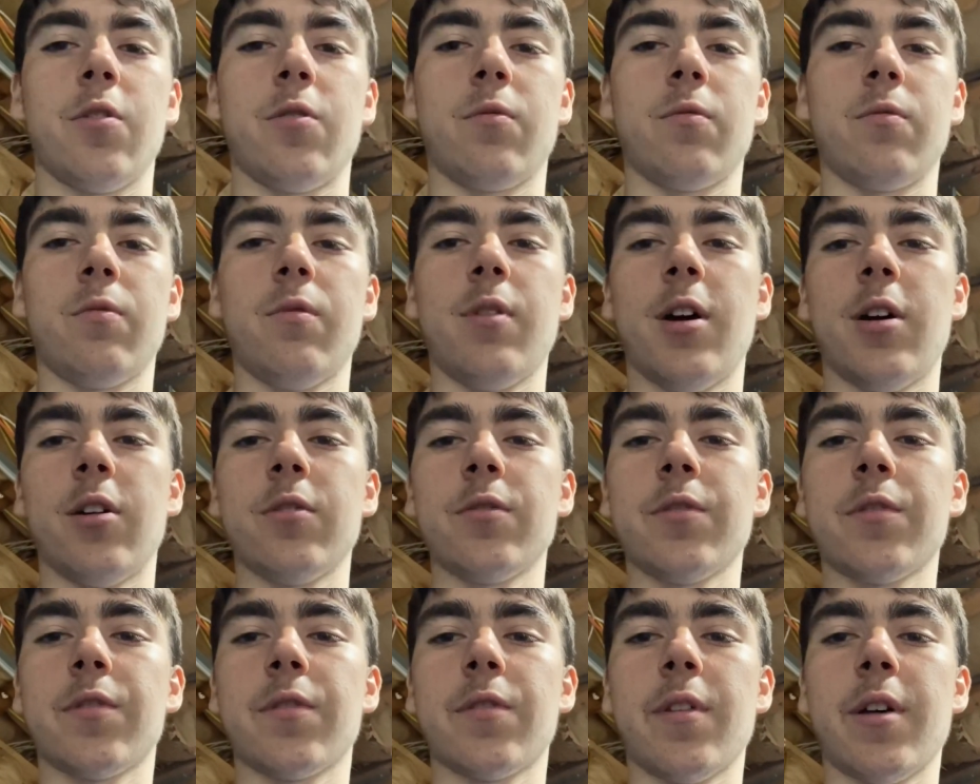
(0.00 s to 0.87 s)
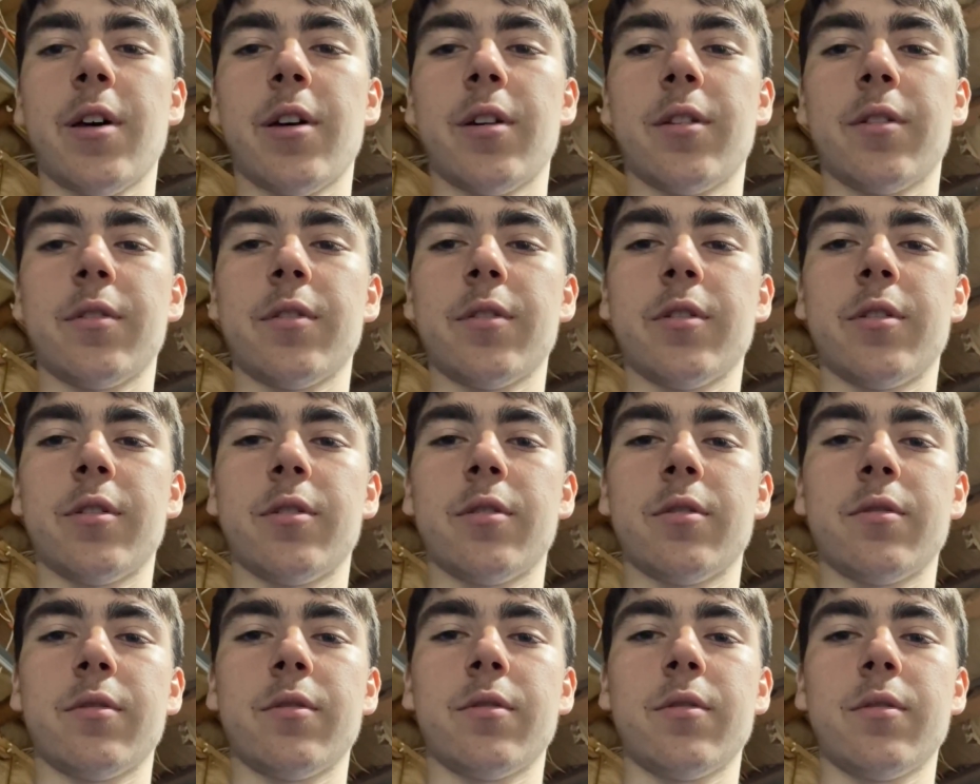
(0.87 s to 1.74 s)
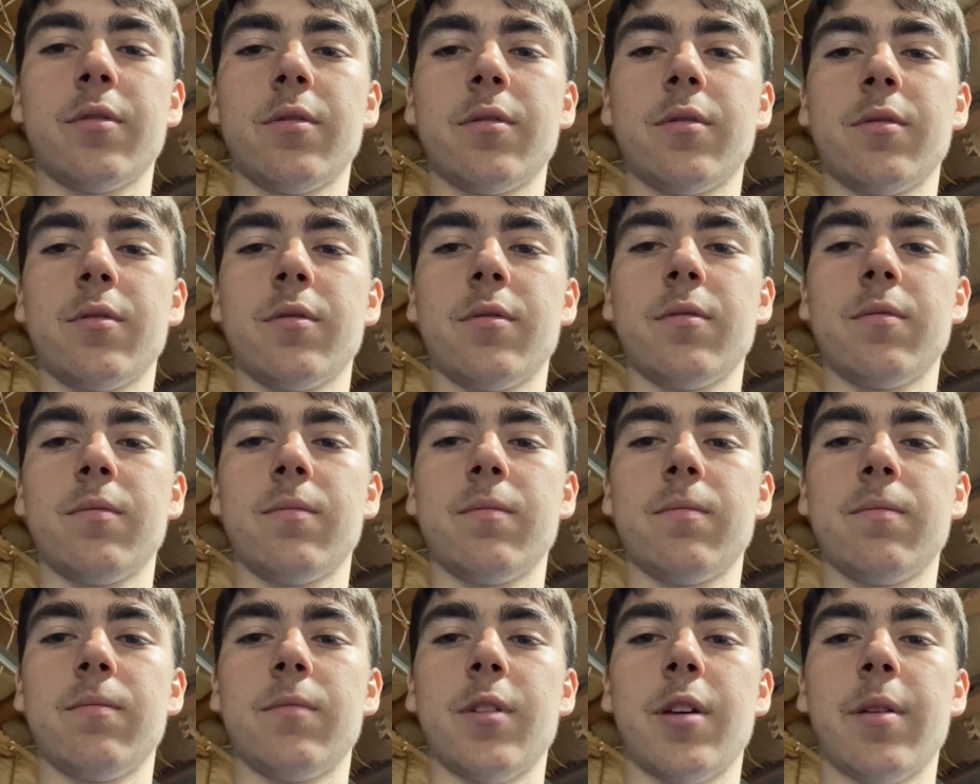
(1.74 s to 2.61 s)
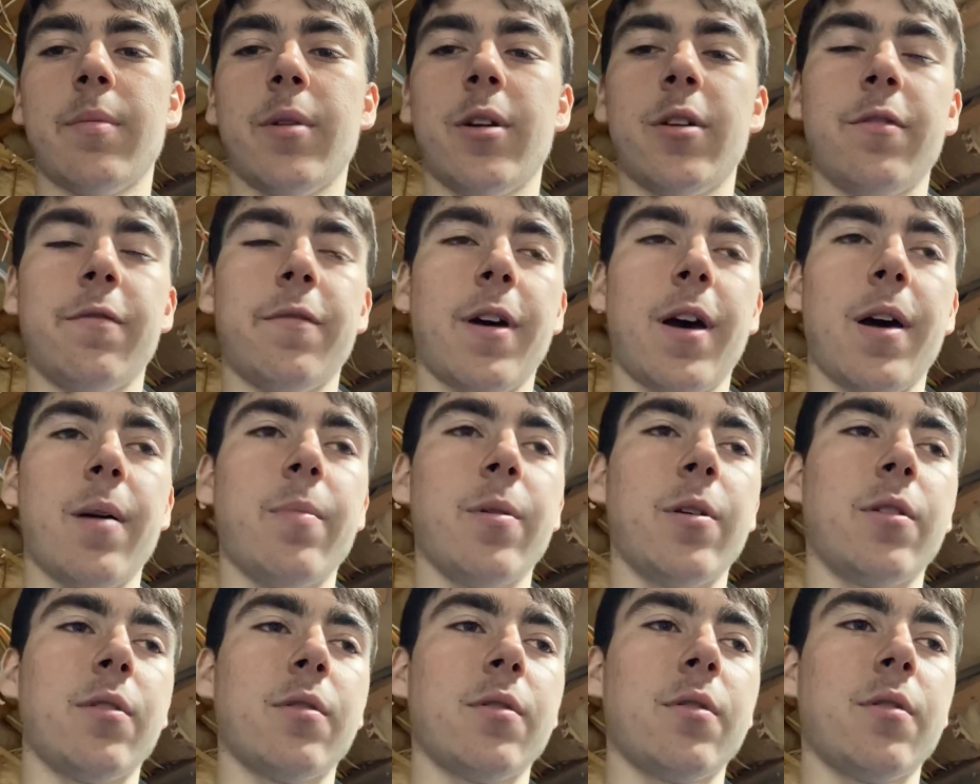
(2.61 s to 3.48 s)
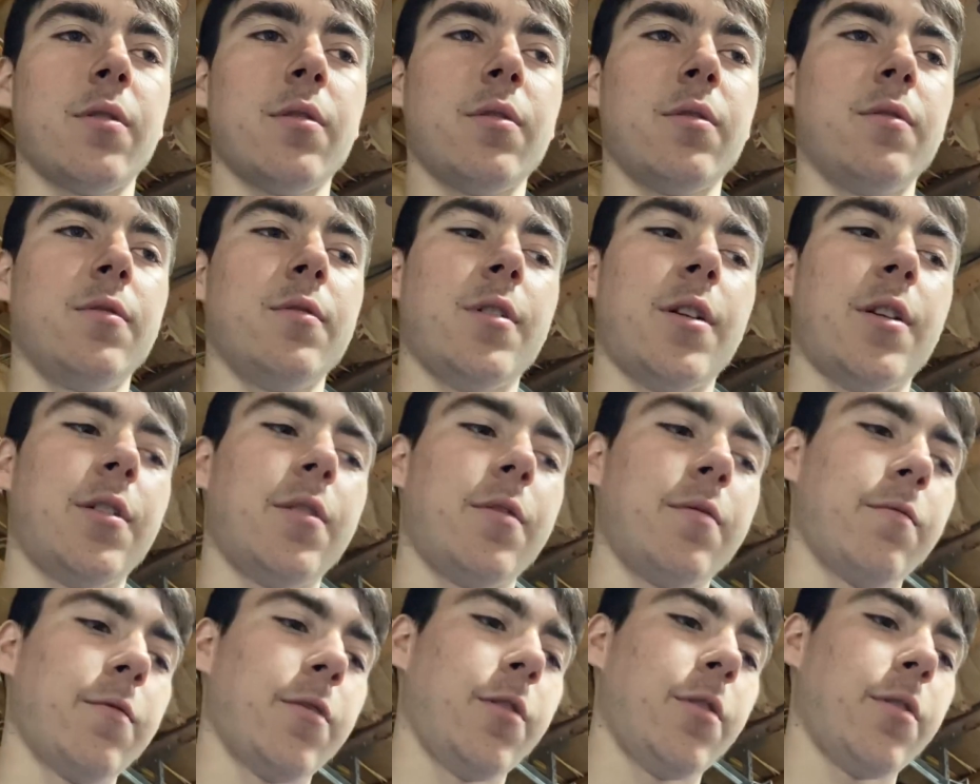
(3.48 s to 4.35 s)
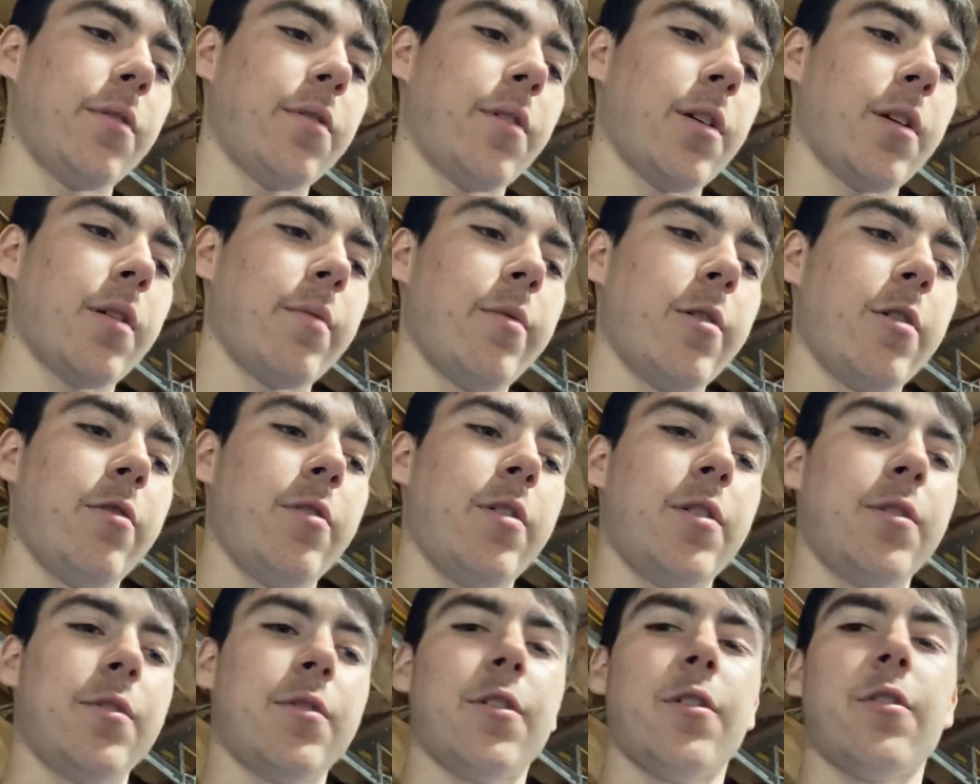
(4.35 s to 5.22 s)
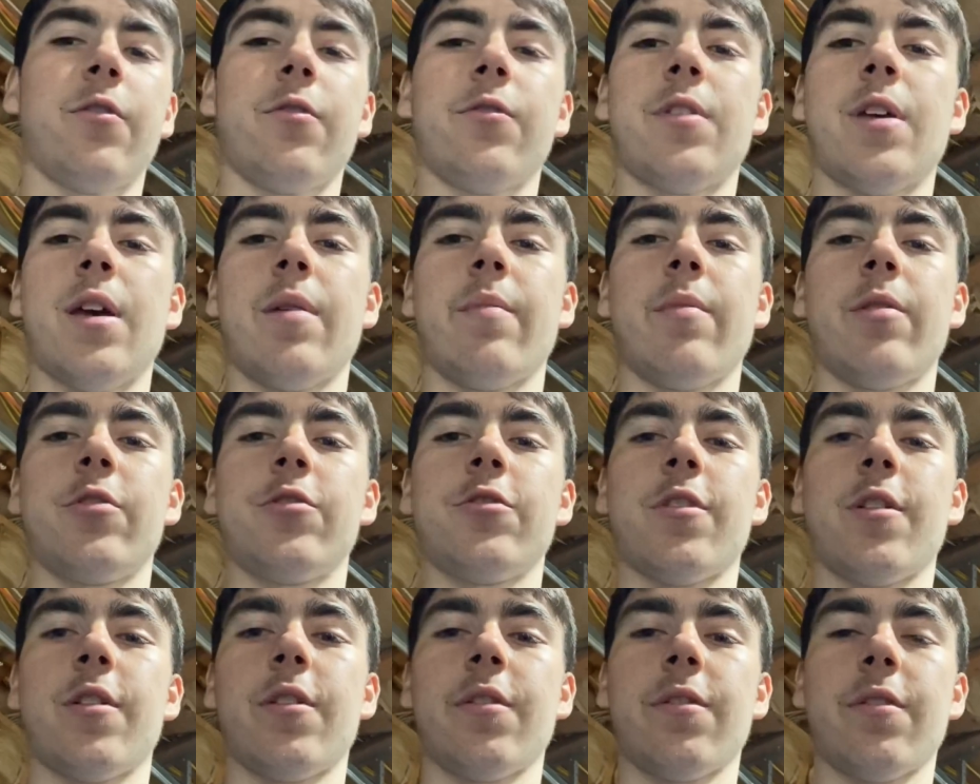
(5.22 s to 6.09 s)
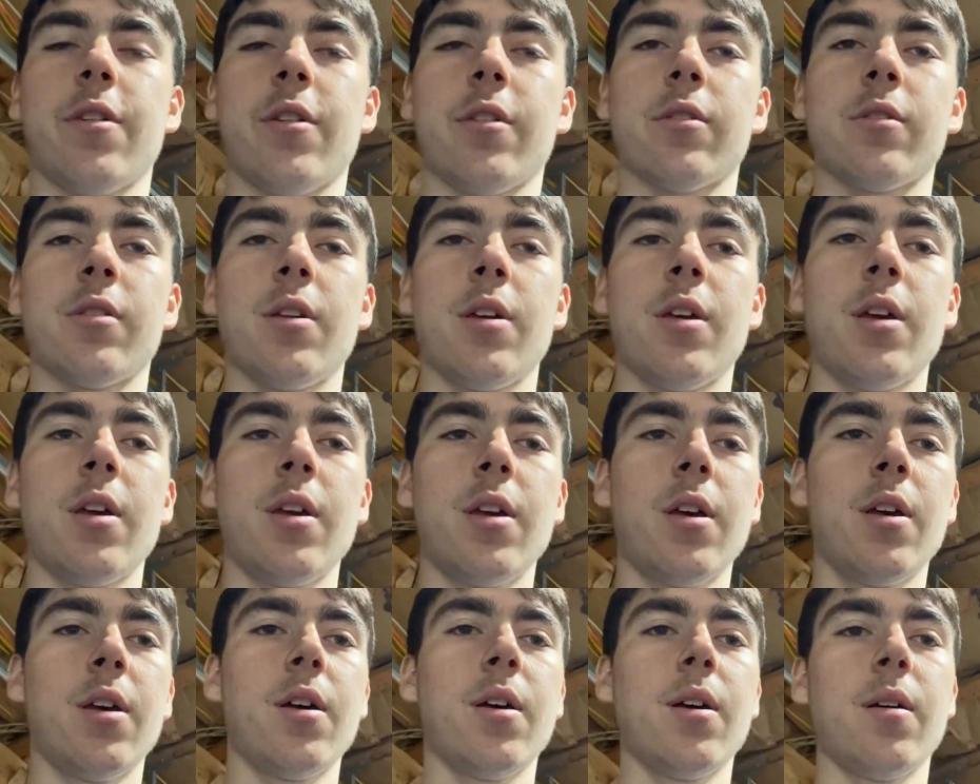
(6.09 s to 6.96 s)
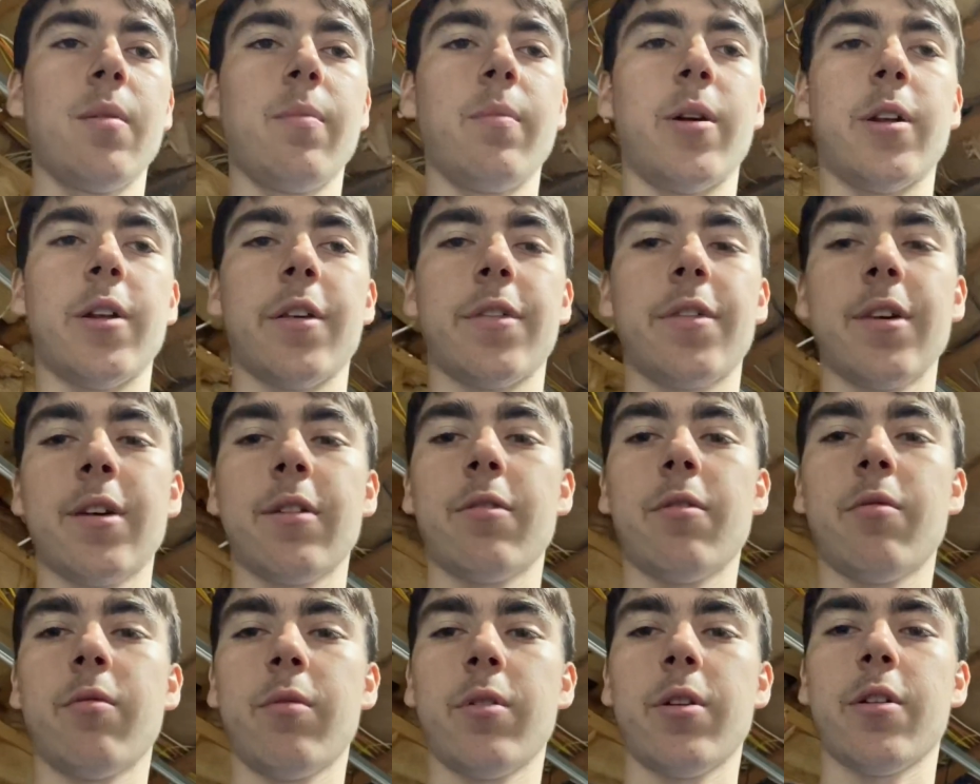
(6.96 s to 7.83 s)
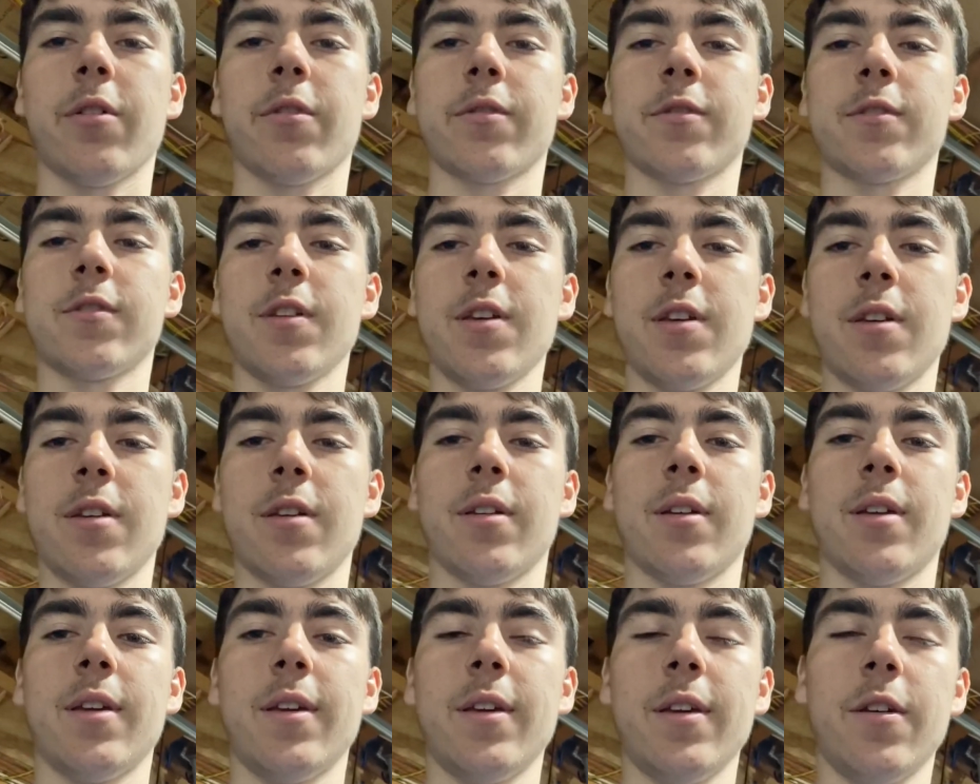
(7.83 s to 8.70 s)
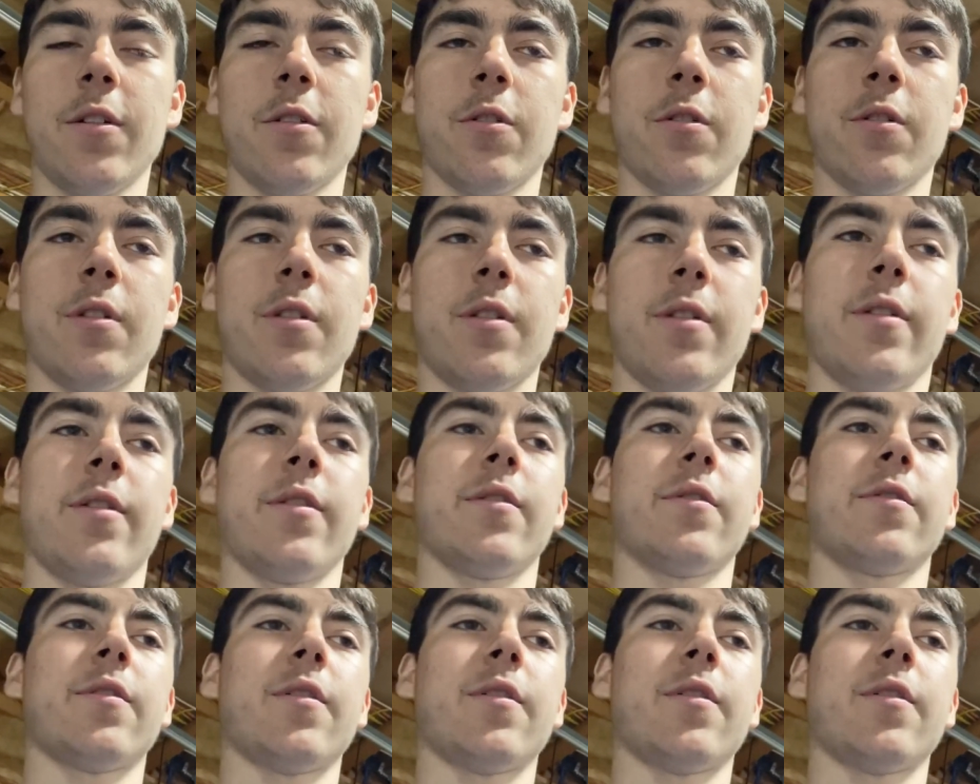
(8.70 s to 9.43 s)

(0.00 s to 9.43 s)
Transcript: else that might have happened. I didn't really think about internal damage or anything. But I think what we are seeing here is